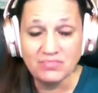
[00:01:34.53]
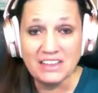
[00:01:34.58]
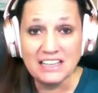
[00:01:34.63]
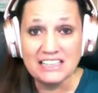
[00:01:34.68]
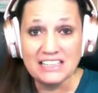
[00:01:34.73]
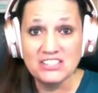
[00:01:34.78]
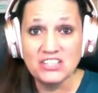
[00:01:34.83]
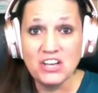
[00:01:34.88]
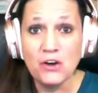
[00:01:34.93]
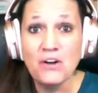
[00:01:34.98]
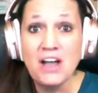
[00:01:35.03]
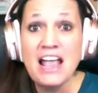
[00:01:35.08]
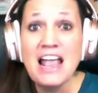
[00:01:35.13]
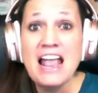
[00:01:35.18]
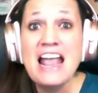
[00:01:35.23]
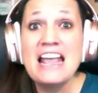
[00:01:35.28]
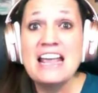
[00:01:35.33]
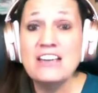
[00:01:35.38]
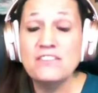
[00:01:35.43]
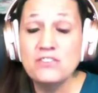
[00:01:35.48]
So
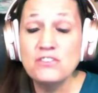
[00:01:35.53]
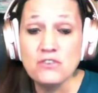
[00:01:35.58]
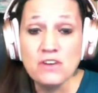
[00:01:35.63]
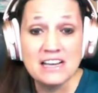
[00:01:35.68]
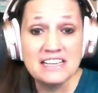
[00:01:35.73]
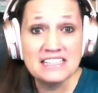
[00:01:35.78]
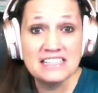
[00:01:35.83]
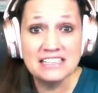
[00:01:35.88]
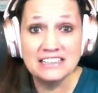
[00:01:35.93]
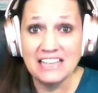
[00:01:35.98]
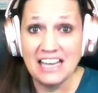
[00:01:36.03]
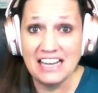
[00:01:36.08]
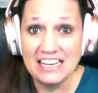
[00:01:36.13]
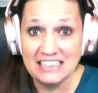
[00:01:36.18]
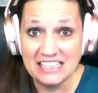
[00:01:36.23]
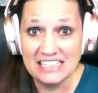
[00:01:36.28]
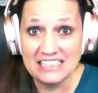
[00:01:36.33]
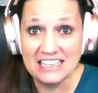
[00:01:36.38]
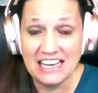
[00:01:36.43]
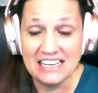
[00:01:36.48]
if you guys like
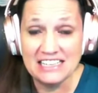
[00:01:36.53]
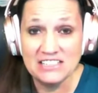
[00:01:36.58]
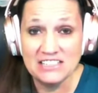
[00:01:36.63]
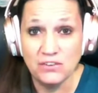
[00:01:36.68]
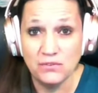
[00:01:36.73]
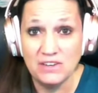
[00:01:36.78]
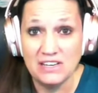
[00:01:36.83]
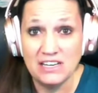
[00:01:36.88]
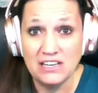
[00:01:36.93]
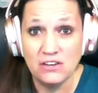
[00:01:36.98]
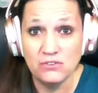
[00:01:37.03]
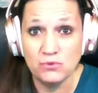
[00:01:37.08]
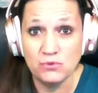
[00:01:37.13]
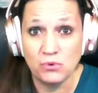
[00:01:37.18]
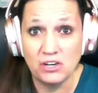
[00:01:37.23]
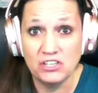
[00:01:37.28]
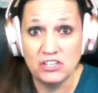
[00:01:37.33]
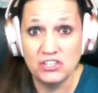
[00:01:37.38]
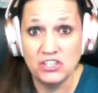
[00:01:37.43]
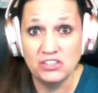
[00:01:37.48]
these kinds of videos where
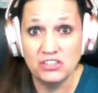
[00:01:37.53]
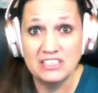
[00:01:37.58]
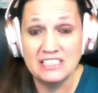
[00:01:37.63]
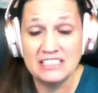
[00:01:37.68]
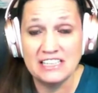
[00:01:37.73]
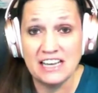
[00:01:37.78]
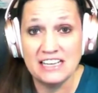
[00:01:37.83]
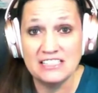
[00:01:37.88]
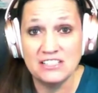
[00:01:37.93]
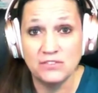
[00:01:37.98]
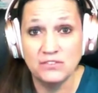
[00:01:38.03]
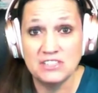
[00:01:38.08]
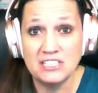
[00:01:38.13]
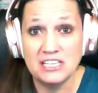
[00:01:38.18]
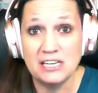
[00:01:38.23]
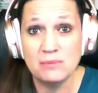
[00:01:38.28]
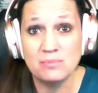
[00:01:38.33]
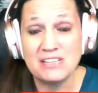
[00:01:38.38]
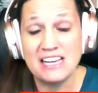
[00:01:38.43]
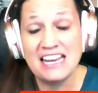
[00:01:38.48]
I share these kinds of
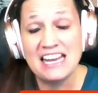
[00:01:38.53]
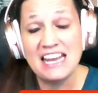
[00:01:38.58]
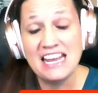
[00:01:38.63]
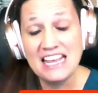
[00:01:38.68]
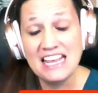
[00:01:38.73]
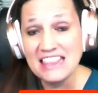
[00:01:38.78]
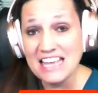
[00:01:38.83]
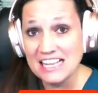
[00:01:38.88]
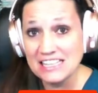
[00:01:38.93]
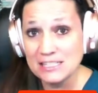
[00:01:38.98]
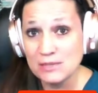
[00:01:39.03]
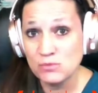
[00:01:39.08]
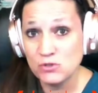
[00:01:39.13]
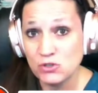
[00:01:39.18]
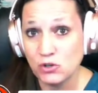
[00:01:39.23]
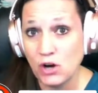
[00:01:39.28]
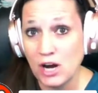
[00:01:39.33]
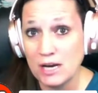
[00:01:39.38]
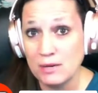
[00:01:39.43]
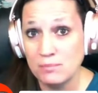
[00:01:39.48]
tips, hit that
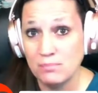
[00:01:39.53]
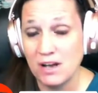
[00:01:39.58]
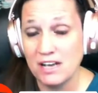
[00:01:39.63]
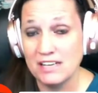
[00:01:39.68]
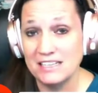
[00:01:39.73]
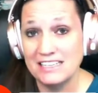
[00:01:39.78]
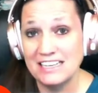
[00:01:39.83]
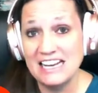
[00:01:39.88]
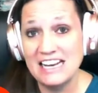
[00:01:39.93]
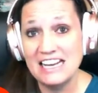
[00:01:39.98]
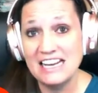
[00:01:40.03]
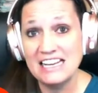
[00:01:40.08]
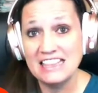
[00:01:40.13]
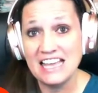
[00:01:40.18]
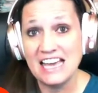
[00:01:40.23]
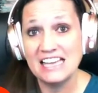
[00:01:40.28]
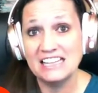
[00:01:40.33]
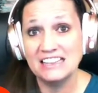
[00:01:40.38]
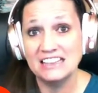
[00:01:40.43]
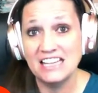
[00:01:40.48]
subscribe button, hit
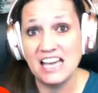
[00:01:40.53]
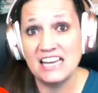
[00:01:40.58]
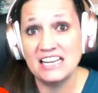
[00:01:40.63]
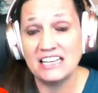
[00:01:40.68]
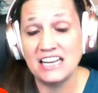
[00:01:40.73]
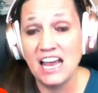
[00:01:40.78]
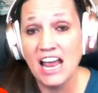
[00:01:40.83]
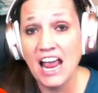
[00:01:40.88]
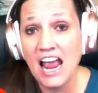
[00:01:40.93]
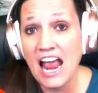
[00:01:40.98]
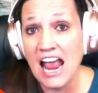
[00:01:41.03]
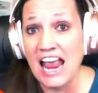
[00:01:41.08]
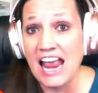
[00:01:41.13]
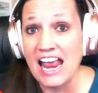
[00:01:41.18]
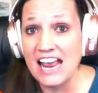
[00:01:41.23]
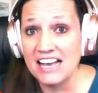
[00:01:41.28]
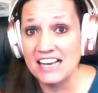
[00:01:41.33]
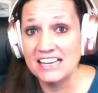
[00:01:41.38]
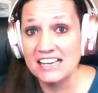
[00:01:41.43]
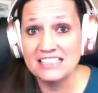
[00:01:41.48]
that like,
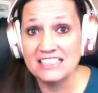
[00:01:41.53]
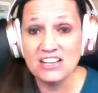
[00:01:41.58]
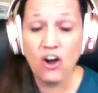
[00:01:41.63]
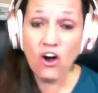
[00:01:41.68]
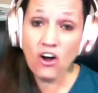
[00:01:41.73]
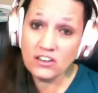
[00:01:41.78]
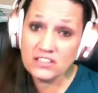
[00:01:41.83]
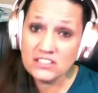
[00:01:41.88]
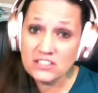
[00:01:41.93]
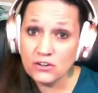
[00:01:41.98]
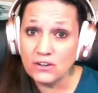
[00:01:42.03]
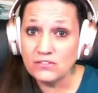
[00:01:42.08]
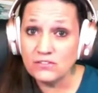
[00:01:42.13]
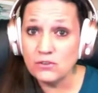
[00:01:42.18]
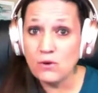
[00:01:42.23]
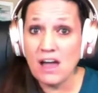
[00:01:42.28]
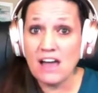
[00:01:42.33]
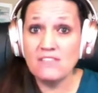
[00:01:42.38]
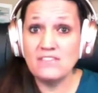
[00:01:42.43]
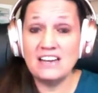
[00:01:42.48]
and also if you
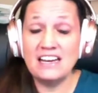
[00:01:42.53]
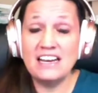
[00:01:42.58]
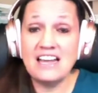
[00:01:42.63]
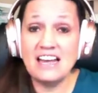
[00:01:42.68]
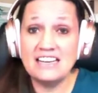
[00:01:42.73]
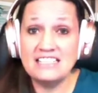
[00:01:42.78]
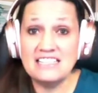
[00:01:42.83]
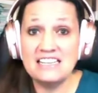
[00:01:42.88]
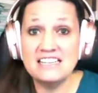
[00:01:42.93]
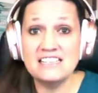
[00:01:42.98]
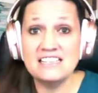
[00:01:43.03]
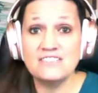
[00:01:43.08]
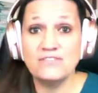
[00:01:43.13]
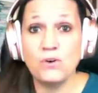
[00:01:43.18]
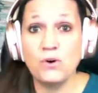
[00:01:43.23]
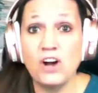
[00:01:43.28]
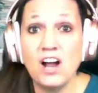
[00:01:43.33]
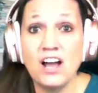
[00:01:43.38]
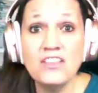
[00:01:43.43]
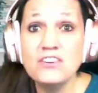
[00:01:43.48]
have any ideas
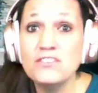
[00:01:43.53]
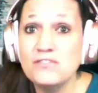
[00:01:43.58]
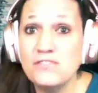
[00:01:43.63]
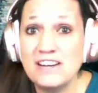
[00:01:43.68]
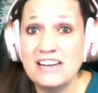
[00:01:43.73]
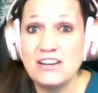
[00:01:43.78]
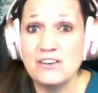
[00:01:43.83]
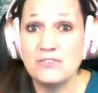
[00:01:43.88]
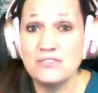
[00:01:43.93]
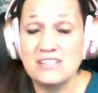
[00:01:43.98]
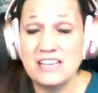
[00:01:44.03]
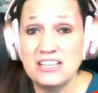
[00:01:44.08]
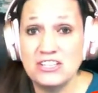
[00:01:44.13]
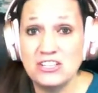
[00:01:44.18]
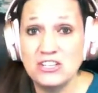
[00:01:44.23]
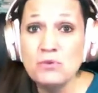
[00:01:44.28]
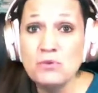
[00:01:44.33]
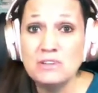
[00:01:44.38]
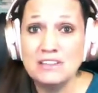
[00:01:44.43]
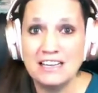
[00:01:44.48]
for other videos that
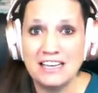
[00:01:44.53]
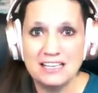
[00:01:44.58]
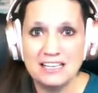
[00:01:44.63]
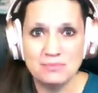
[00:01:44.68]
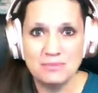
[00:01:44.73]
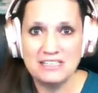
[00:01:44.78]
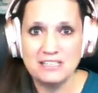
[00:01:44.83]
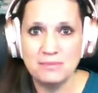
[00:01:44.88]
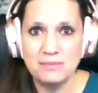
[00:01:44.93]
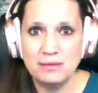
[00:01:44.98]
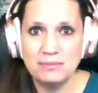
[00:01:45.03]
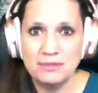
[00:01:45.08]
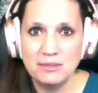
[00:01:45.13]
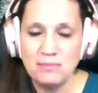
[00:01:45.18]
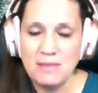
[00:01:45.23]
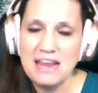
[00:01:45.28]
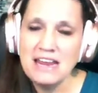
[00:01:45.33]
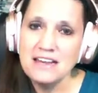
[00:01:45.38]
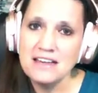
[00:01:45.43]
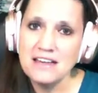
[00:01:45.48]
you would like me to be able to
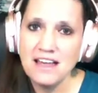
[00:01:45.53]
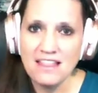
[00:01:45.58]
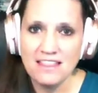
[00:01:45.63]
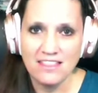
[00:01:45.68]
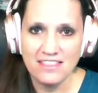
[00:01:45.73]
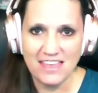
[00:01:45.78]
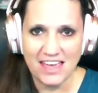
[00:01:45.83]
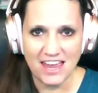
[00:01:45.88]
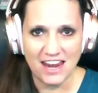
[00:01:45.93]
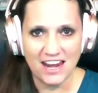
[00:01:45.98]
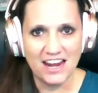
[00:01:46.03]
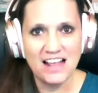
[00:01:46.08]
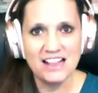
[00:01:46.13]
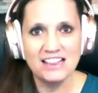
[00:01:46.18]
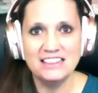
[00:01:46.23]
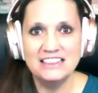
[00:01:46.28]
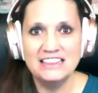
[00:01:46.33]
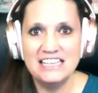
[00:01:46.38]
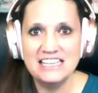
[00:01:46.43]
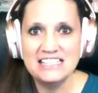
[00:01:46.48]
make, then
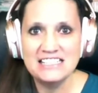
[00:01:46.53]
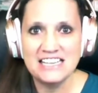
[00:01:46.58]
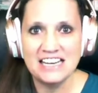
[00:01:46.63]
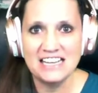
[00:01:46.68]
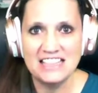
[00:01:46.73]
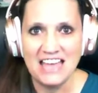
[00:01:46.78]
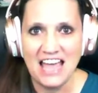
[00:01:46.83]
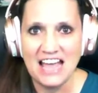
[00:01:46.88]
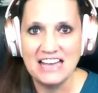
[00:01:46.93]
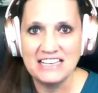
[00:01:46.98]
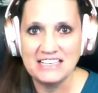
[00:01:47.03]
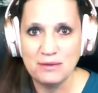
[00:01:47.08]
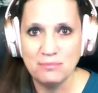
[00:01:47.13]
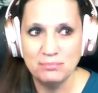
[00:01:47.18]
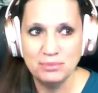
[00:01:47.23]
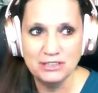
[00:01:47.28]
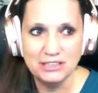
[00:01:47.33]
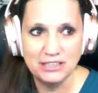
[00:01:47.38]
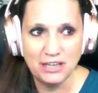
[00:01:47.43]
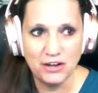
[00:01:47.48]
list that
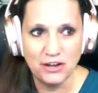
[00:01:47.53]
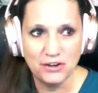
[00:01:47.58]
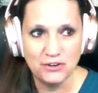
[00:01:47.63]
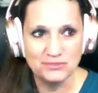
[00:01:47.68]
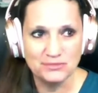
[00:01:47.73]
below.